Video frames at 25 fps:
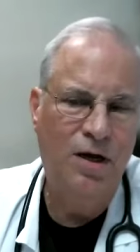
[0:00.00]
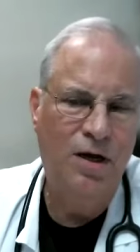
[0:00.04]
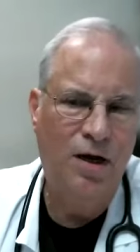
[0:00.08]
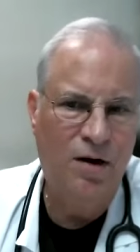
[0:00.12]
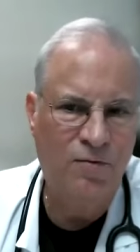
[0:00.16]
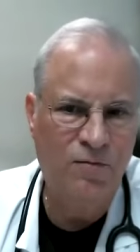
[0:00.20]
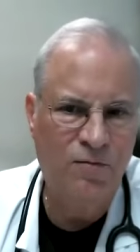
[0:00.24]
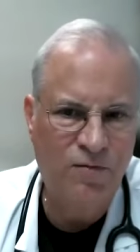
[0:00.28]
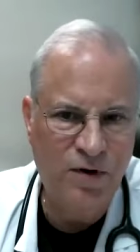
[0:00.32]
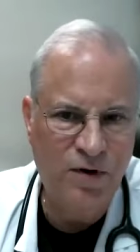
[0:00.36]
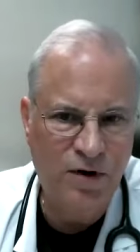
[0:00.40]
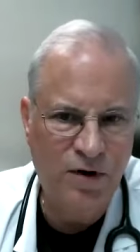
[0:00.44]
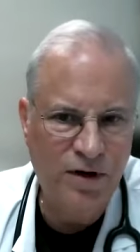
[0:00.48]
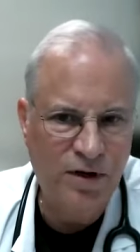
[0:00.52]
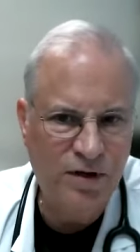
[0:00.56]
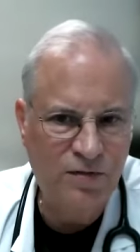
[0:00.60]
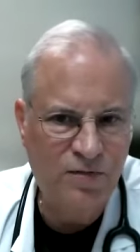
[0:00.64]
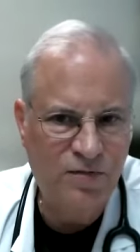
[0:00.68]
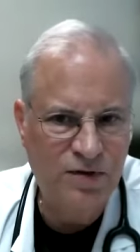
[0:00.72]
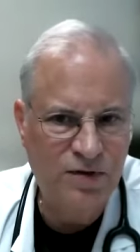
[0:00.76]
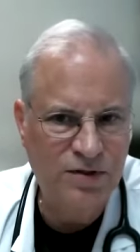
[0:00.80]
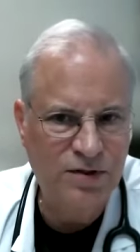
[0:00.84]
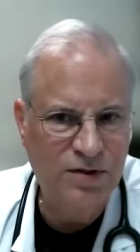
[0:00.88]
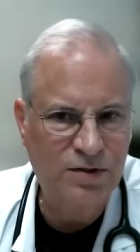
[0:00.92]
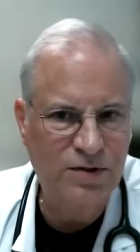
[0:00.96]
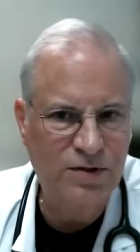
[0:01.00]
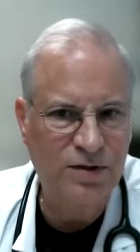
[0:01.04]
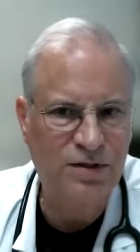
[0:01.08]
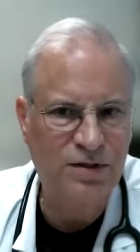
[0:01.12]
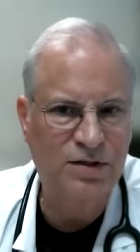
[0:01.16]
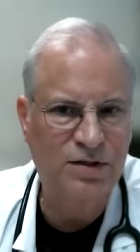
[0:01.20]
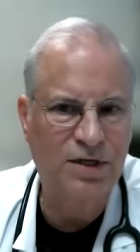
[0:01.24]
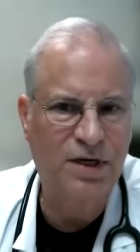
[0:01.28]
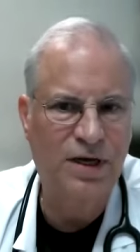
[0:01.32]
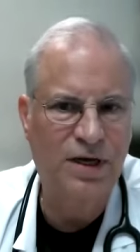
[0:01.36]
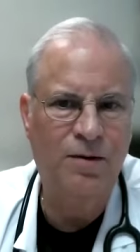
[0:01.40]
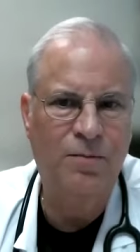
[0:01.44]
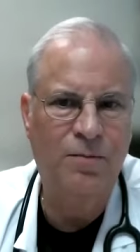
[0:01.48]
a very good physical
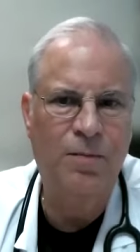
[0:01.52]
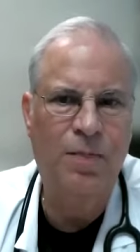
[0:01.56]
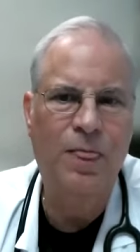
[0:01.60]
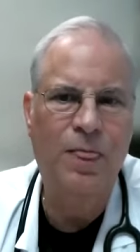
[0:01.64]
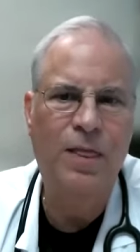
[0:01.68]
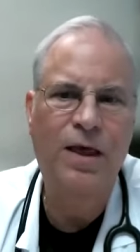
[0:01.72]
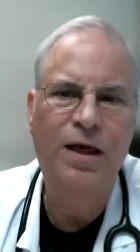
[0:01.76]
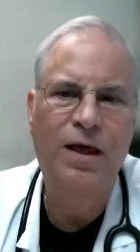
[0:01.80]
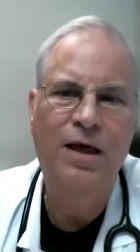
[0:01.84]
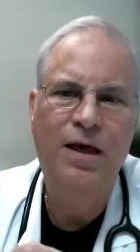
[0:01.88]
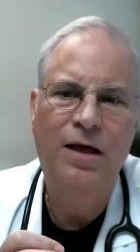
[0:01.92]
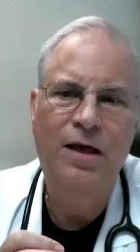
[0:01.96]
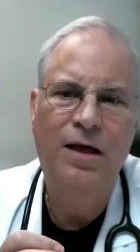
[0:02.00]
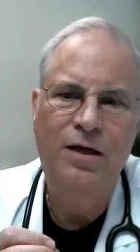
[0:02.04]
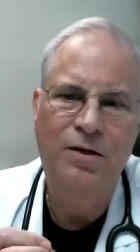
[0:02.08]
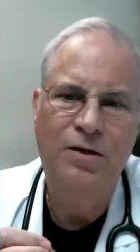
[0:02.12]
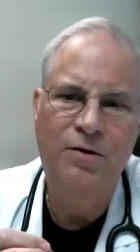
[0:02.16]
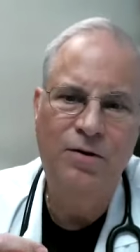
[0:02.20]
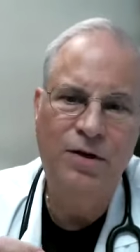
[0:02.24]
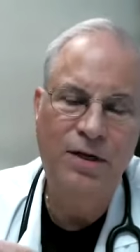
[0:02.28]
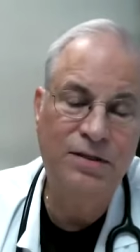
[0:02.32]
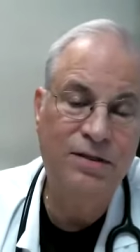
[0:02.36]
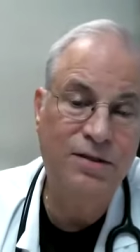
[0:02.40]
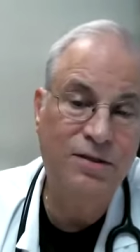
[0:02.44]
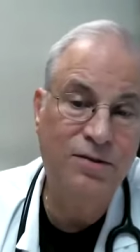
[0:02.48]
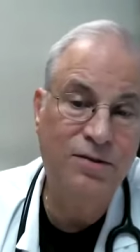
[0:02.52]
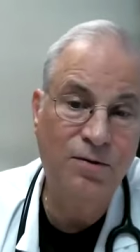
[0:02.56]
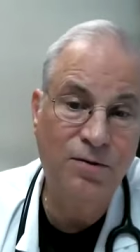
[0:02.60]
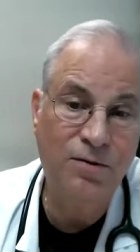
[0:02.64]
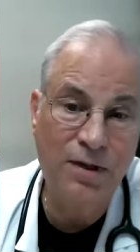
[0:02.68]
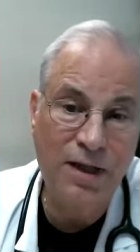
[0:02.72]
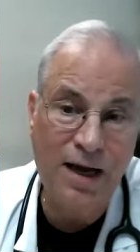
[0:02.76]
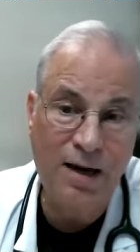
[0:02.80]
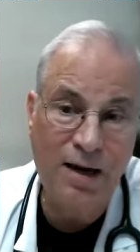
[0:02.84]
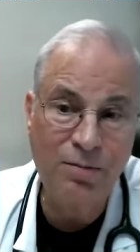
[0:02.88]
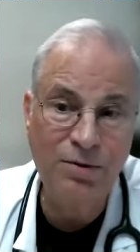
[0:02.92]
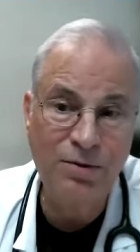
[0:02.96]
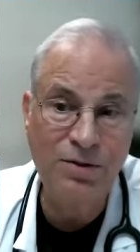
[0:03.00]
exam. You need to do
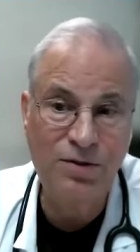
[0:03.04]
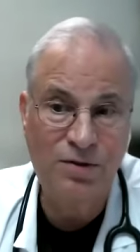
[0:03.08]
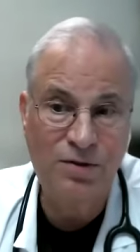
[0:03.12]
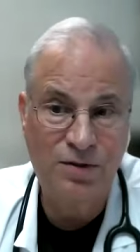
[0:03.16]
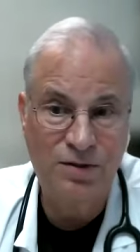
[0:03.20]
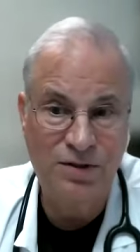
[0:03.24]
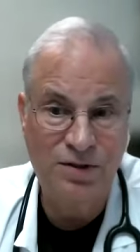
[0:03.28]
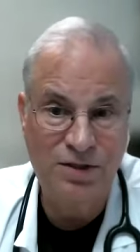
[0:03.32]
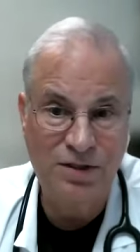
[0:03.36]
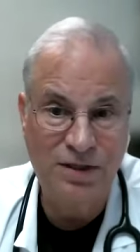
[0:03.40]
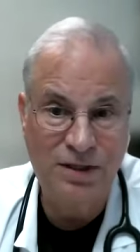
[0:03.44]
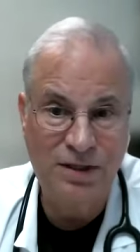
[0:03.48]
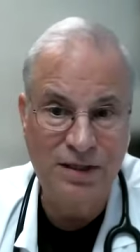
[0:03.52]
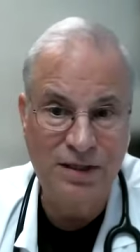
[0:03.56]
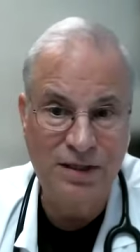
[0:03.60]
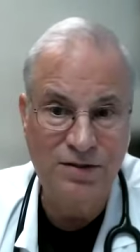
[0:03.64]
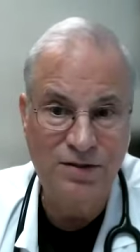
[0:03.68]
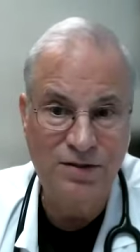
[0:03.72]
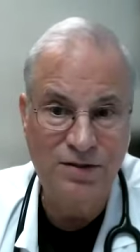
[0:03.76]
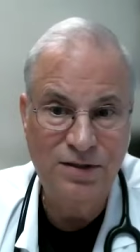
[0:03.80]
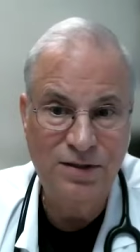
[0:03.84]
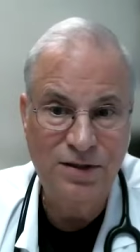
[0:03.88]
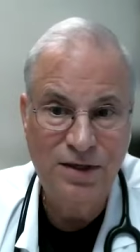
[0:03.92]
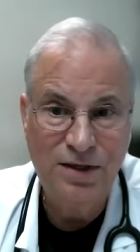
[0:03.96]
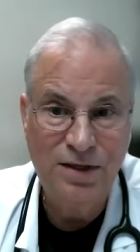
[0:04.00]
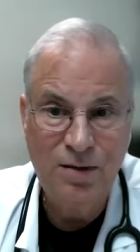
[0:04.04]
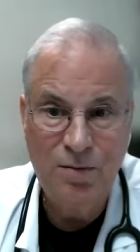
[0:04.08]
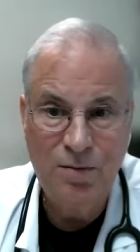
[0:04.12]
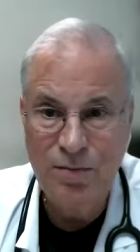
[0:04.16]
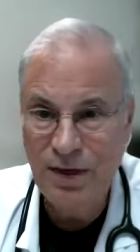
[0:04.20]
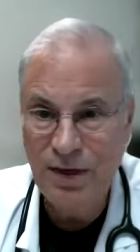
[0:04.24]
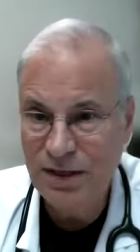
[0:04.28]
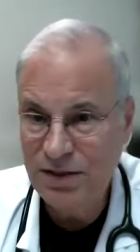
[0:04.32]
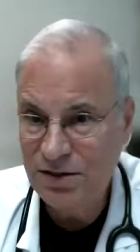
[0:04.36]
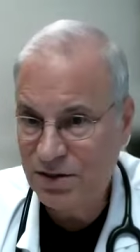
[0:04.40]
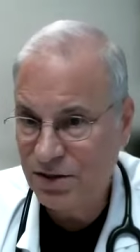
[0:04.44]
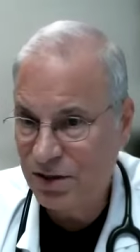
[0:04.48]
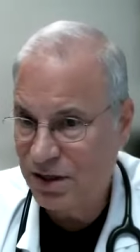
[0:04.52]
laboratory studies,
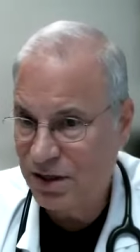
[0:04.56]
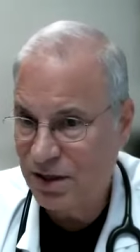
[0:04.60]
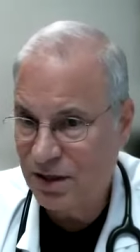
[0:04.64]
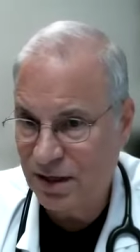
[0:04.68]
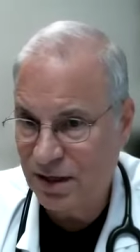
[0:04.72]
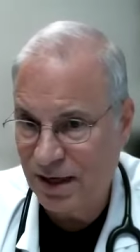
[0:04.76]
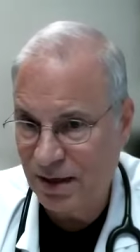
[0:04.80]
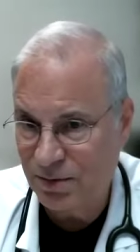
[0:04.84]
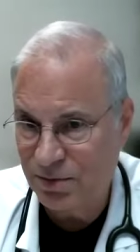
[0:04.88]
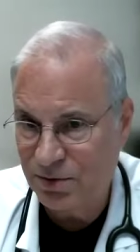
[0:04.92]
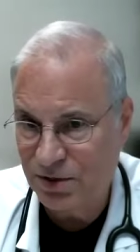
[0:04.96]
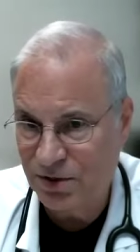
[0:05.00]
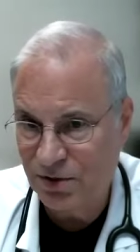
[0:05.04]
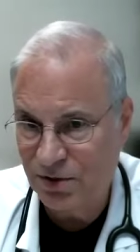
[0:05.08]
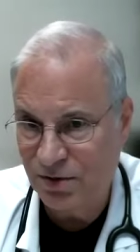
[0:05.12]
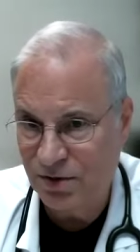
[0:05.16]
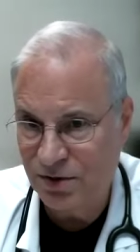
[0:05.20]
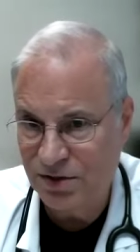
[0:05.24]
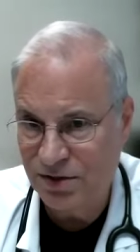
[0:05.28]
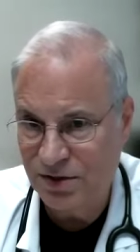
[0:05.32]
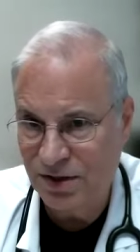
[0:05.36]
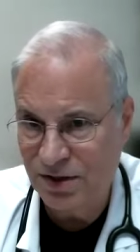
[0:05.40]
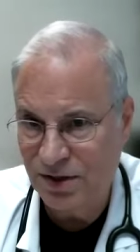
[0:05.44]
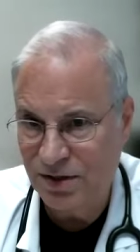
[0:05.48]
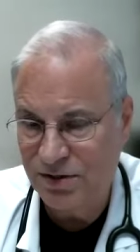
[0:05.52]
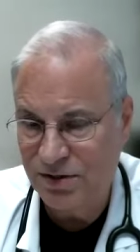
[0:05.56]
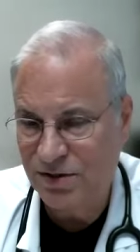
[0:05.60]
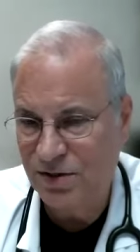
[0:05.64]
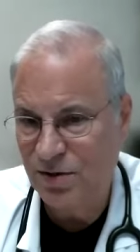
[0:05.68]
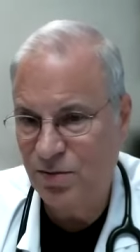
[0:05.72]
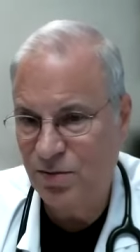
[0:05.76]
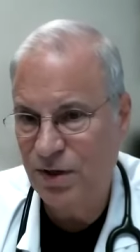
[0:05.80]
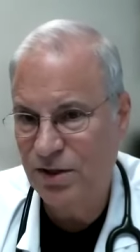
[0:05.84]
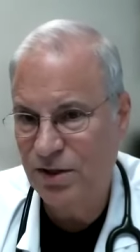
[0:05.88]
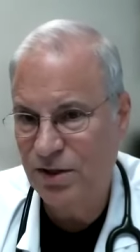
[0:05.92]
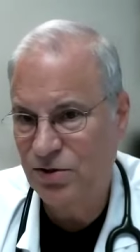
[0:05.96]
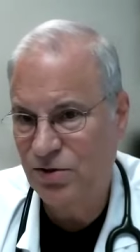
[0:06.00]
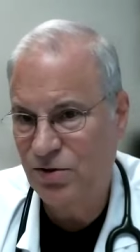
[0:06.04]
basic laboratory studies, to
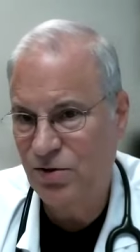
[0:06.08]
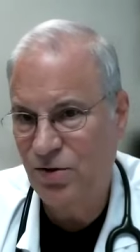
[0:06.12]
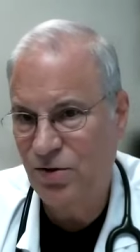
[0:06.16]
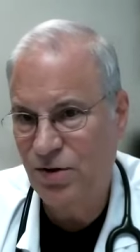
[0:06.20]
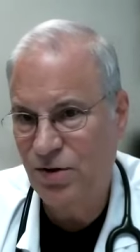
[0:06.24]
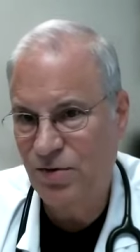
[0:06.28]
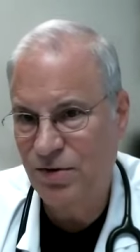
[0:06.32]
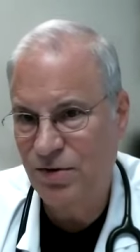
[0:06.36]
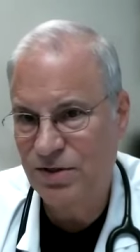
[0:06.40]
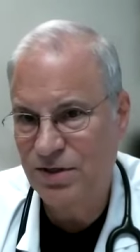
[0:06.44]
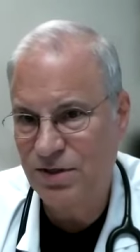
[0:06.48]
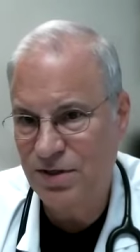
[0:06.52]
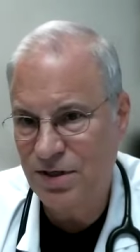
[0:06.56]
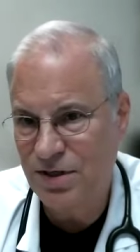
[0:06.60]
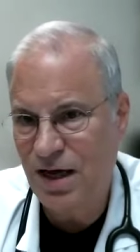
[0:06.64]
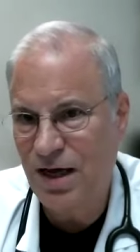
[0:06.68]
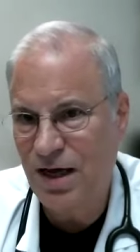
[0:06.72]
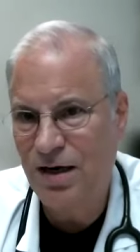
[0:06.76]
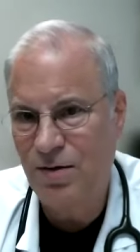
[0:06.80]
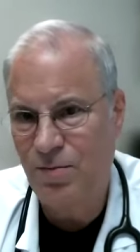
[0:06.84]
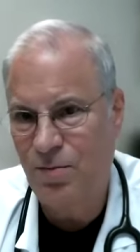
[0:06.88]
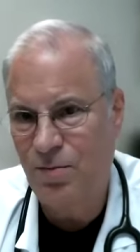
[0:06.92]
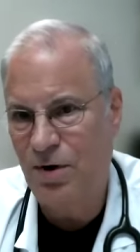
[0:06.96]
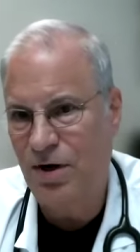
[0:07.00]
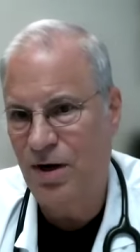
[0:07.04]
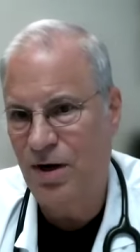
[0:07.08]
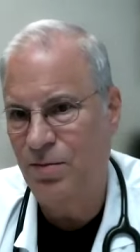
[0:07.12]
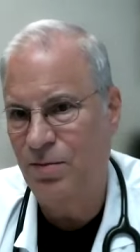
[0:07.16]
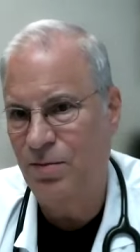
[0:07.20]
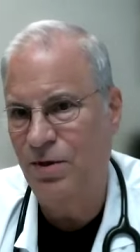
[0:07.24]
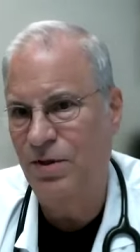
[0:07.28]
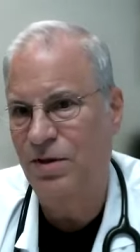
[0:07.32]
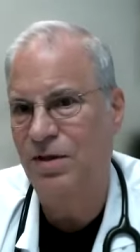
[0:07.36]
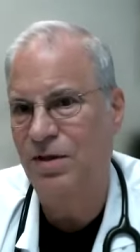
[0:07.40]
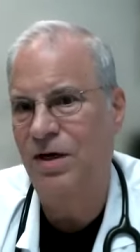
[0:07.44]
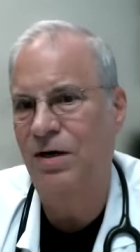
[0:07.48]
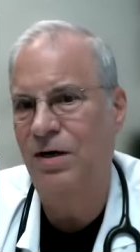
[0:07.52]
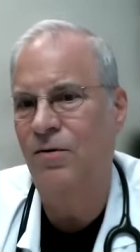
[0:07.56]
make sure there is not a problem
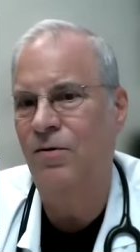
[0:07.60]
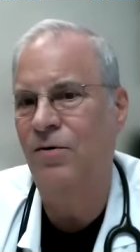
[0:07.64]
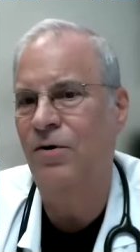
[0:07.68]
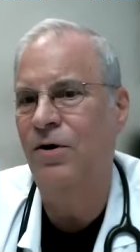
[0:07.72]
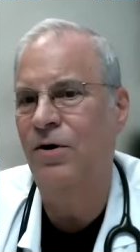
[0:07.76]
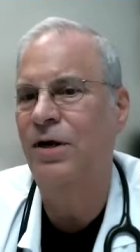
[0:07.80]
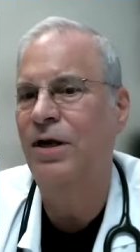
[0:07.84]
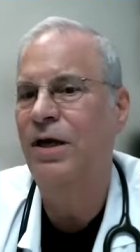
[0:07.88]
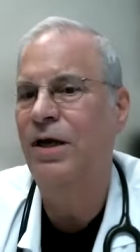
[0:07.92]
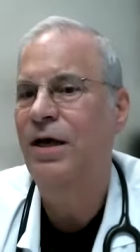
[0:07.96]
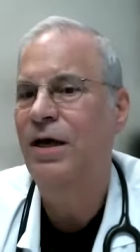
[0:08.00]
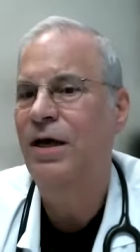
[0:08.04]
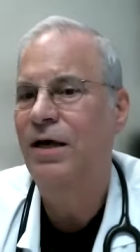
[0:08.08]
with thyroid.